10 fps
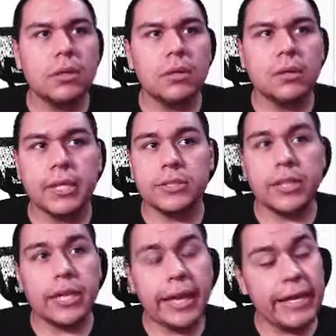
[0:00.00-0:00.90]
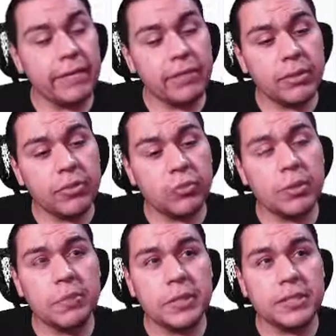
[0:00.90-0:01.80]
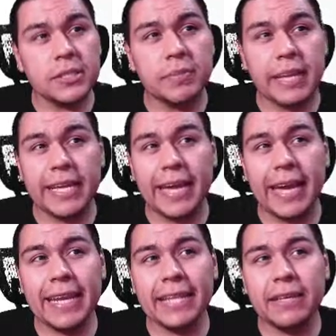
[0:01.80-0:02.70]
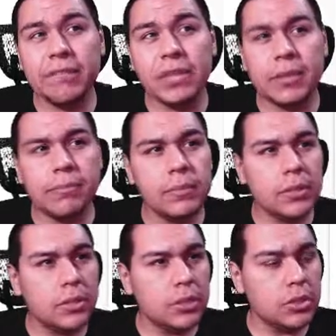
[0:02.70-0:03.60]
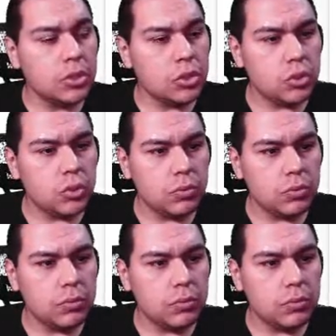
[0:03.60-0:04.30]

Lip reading: Okay, so I can't give them 3 pieces, but I can give them 2.